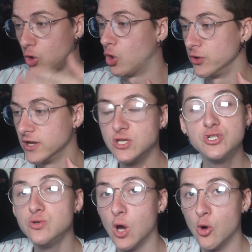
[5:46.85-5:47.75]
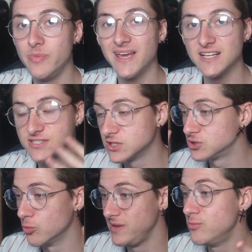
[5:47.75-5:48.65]
on to OBS
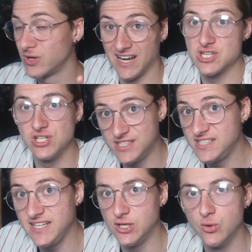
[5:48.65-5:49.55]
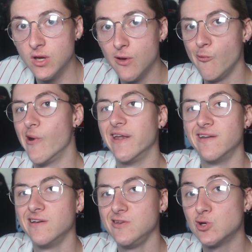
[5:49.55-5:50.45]
so people can actually see you
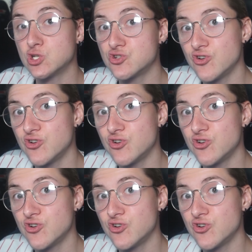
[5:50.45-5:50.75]
when you're